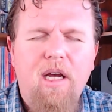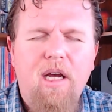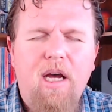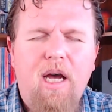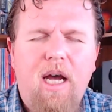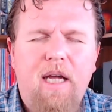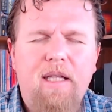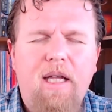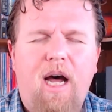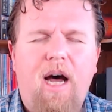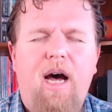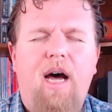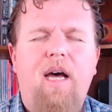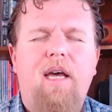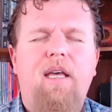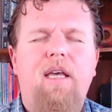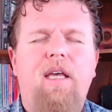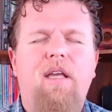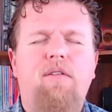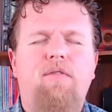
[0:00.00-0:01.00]
And I
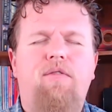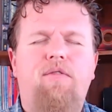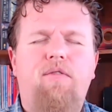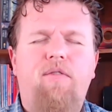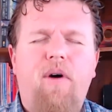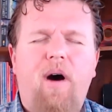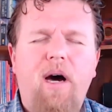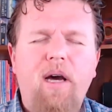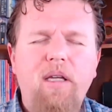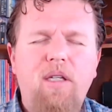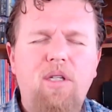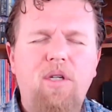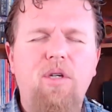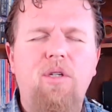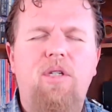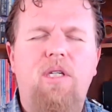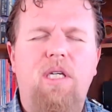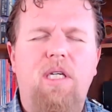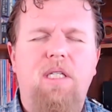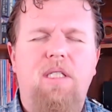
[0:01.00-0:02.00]
invite you,
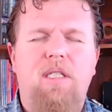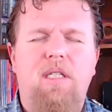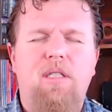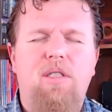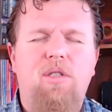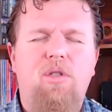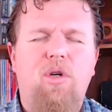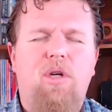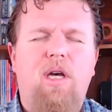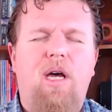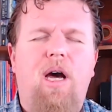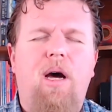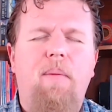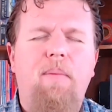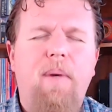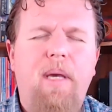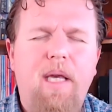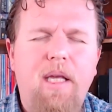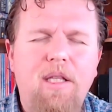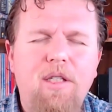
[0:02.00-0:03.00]
Jesus, to
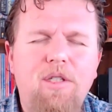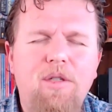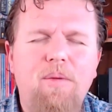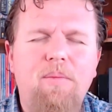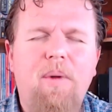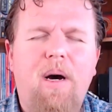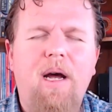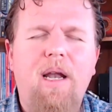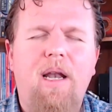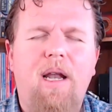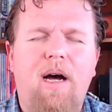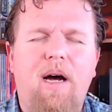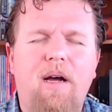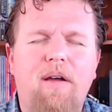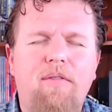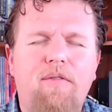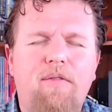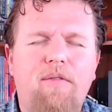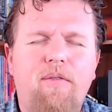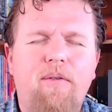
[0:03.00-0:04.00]
come into my
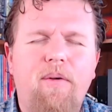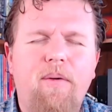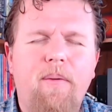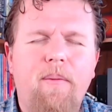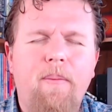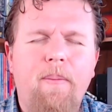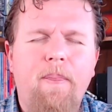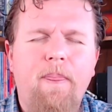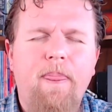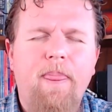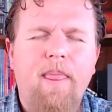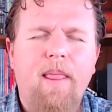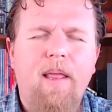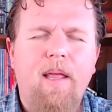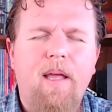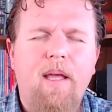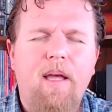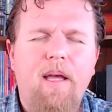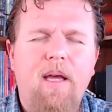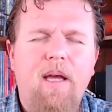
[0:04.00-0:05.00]
life
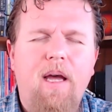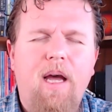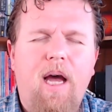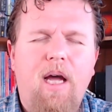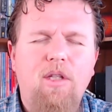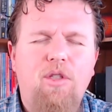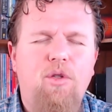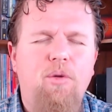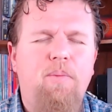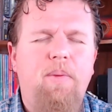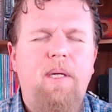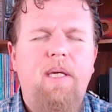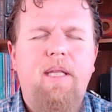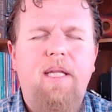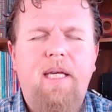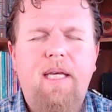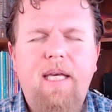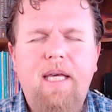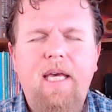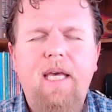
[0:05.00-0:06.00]
and to be the
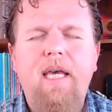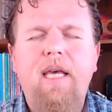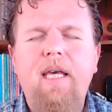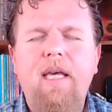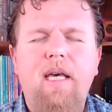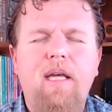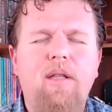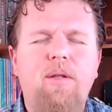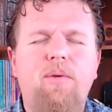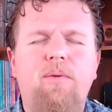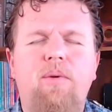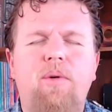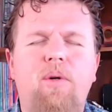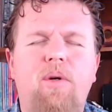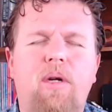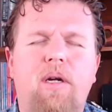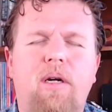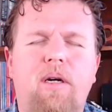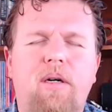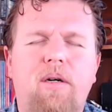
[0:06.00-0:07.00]
King and the
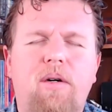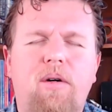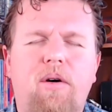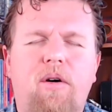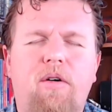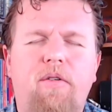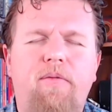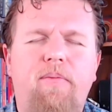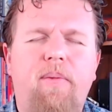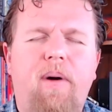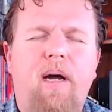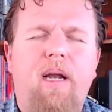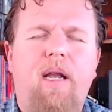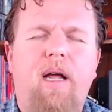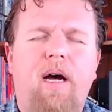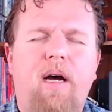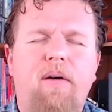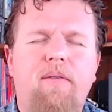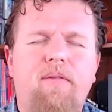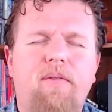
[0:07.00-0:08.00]
ruler of my
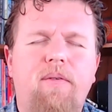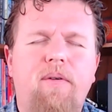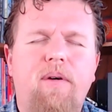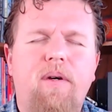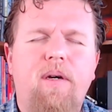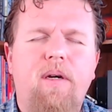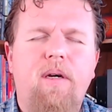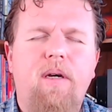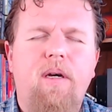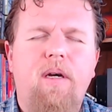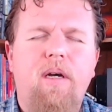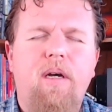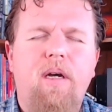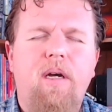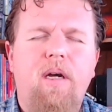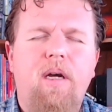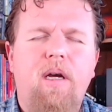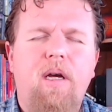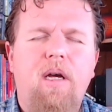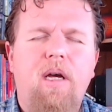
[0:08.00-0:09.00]
life.
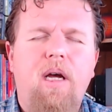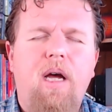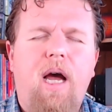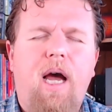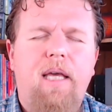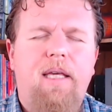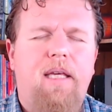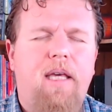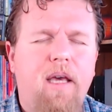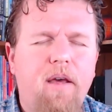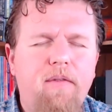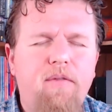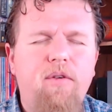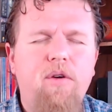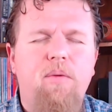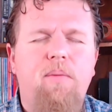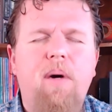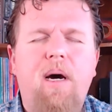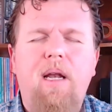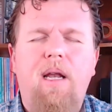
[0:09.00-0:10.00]
I give
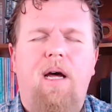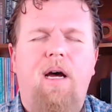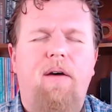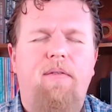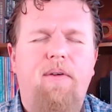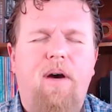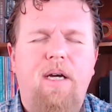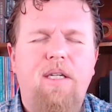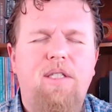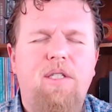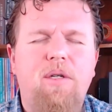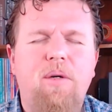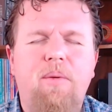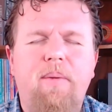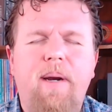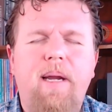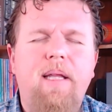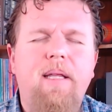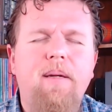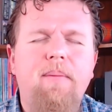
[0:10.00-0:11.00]
you my life. I
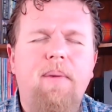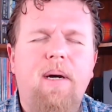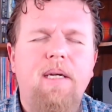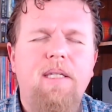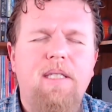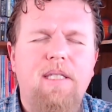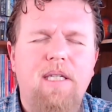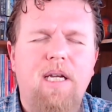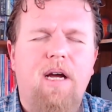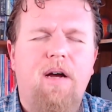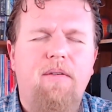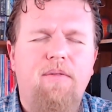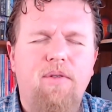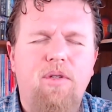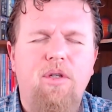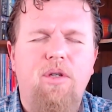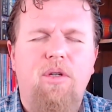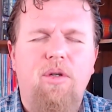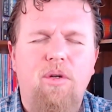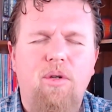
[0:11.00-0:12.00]
surrender myself
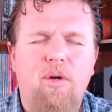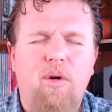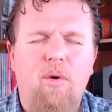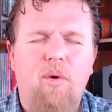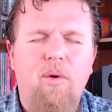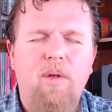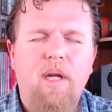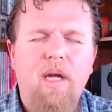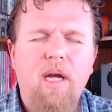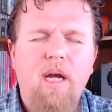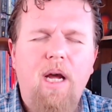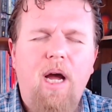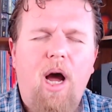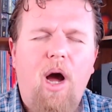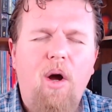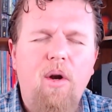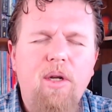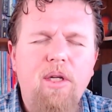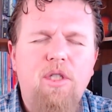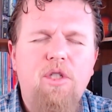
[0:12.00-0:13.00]
to you, Lord.
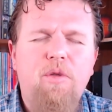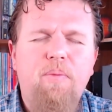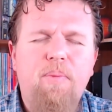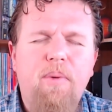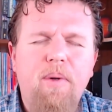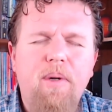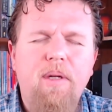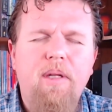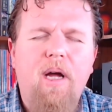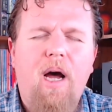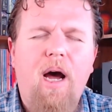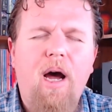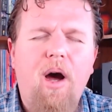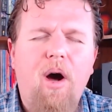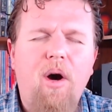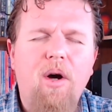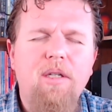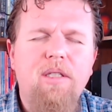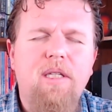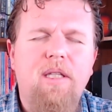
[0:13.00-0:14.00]
Holy Spirit, I
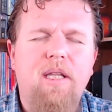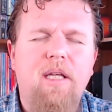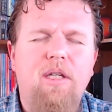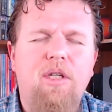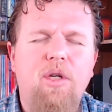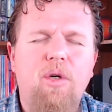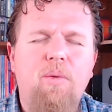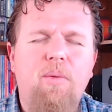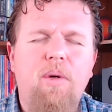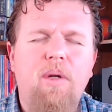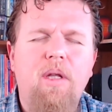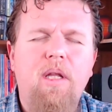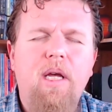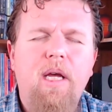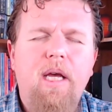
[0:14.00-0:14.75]
ask that you will